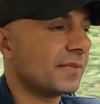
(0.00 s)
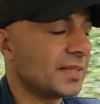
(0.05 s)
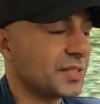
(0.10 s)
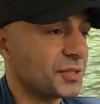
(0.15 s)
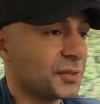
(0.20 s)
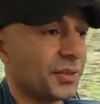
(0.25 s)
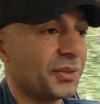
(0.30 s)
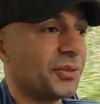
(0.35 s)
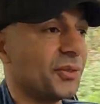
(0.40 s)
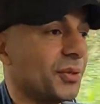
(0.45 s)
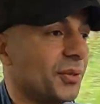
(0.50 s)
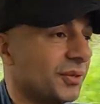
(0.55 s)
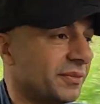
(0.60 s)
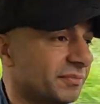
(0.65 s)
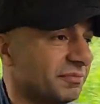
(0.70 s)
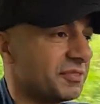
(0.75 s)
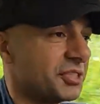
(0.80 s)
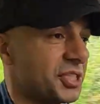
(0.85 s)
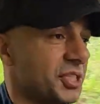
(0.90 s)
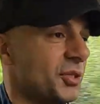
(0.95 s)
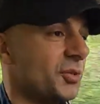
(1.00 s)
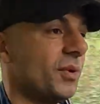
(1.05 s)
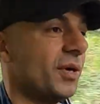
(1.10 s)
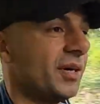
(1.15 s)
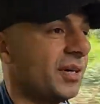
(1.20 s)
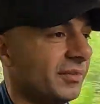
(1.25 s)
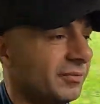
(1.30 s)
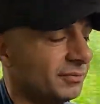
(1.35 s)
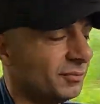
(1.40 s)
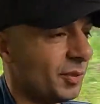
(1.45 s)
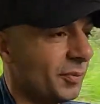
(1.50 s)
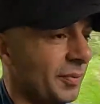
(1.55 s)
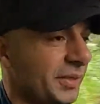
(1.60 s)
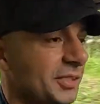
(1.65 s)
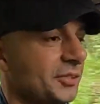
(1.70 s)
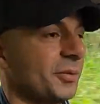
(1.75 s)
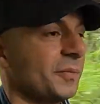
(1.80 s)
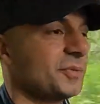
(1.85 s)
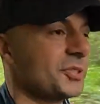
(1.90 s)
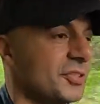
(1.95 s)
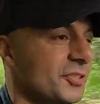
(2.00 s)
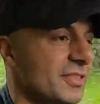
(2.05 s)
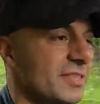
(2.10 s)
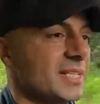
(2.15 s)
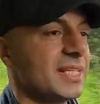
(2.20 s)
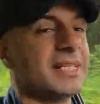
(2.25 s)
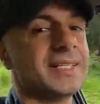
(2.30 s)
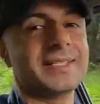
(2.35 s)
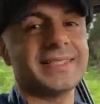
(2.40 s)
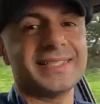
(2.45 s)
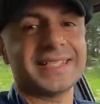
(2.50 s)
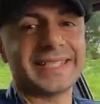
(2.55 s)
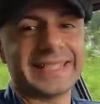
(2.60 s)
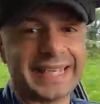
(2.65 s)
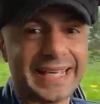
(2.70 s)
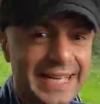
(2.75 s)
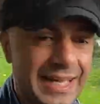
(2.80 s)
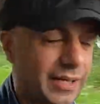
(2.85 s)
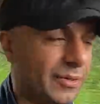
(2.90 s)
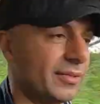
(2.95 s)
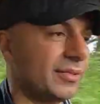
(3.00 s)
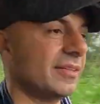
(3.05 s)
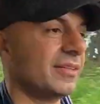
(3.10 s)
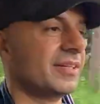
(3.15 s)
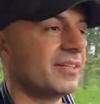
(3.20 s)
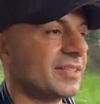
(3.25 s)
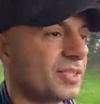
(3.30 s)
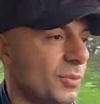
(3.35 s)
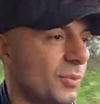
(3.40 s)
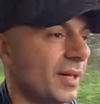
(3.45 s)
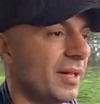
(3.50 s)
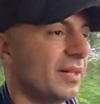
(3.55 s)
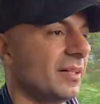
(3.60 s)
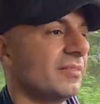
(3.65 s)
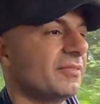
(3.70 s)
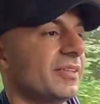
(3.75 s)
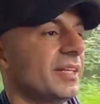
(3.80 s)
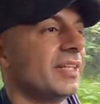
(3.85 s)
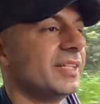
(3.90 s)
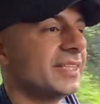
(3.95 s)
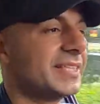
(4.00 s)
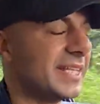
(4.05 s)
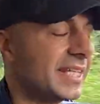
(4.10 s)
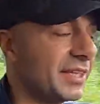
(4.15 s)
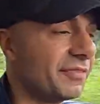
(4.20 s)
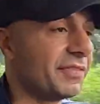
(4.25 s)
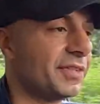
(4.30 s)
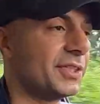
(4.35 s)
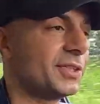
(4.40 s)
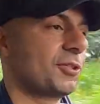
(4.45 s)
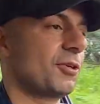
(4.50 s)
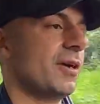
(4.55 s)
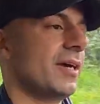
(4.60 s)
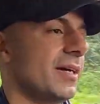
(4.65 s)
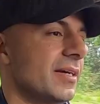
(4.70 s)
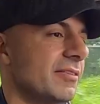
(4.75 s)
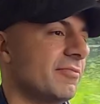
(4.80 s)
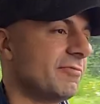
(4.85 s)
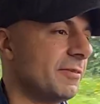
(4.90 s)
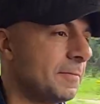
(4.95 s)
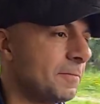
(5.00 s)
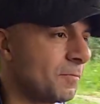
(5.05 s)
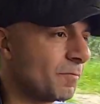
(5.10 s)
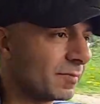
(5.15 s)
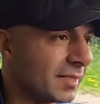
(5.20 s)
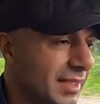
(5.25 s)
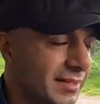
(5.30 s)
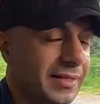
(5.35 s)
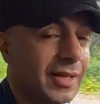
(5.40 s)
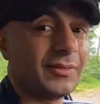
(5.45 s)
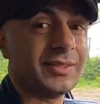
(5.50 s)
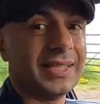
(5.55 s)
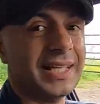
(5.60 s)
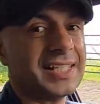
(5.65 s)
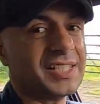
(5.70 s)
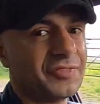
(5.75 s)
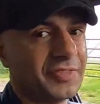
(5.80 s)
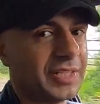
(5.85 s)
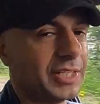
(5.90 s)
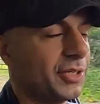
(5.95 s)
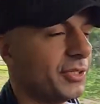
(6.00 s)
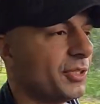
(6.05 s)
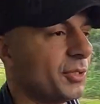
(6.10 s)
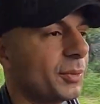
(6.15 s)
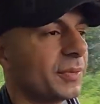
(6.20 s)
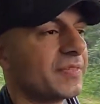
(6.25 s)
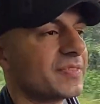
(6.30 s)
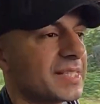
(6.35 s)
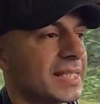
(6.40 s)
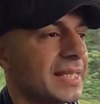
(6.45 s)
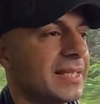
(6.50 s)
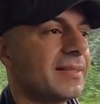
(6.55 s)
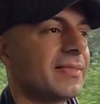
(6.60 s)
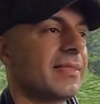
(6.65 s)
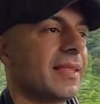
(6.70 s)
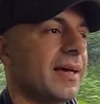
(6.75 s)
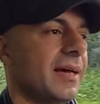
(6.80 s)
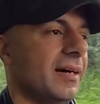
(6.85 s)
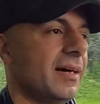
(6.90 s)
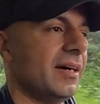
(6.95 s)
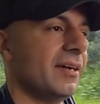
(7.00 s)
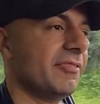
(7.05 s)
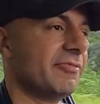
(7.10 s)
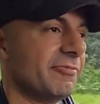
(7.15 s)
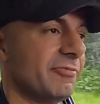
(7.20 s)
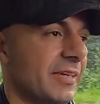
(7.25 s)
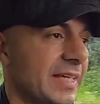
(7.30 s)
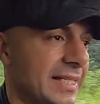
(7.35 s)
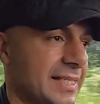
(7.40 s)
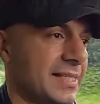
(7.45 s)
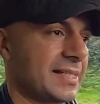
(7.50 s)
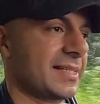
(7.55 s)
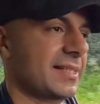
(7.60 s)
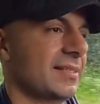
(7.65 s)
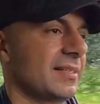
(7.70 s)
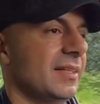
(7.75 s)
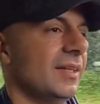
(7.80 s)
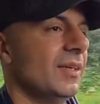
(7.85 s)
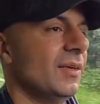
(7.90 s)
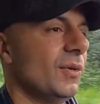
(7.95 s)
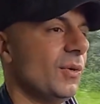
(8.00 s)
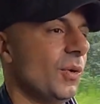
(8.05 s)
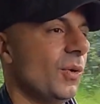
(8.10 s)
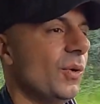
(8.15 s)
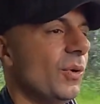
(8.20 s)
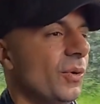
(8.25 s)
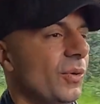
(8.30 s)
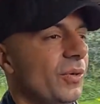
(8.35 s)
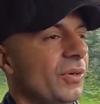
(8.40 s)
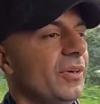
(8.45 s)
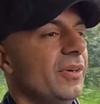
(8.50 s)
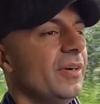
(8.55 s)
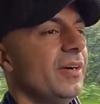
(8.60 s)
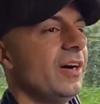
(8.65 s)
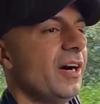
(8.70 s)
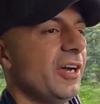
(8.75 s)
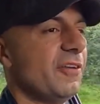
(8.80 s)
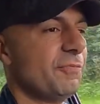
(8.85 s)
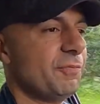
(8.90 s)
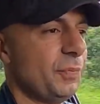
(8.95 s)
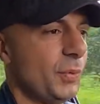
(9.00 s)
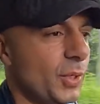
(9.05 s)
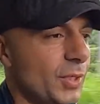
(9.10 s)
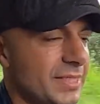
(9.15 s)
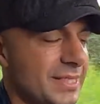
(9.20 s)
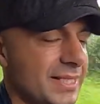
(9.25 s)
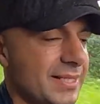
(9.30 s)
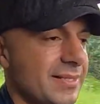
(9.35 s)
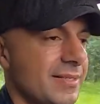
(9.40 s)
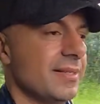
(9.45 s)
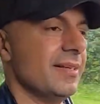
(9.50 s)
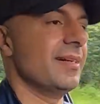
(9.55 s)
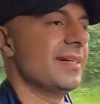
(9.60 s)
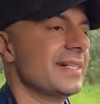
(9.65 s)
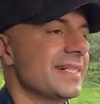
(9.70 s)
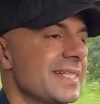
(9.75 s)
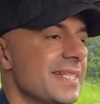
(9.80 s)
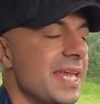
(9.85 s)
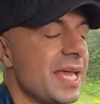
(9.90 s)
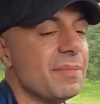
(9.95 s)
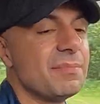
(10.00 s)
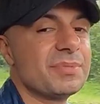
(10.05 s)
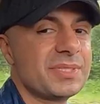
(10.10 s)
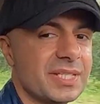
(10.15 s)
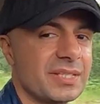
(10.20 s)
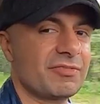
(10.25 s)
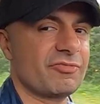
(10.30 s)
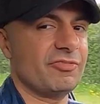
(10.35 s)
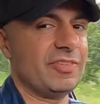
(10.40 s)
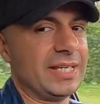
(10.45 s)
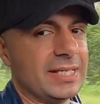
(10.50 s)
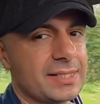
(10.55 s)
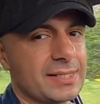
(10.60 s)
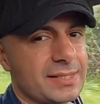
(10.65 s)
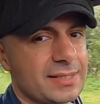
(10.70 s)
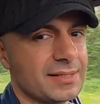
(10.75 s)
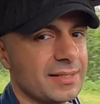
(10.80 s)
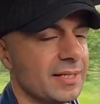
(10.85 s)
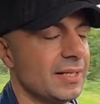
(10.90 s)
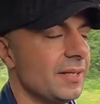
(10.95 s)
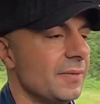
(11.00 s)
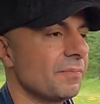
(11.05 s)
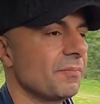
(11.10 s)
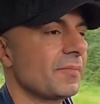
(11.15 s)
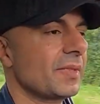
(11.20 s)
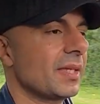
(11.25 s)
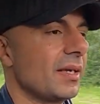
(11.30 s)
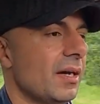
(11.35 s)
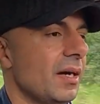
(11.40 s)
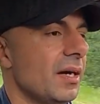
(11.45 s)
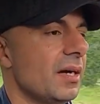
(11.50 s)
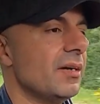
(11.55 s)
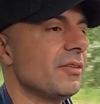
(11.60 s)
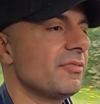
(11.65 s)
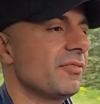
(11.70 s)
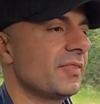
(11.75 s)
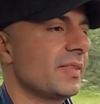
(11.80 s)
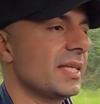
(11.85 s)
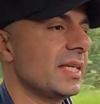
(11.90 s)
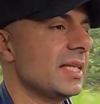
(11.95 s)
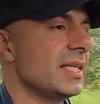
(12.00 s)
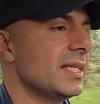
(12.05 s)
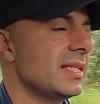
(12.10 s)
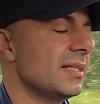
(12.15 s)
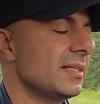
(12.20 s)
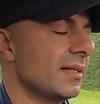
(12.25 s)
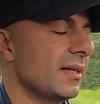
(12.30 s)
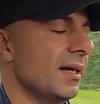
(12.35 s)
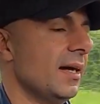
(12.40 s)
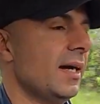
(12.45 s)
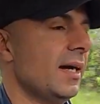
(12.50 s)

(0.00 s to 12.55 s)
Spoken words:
so I thought, do you know what better opportunity to get out in the 912, take it for a drive. Now in the last video you will have seen that I fixed, or I put in an attempted fix of the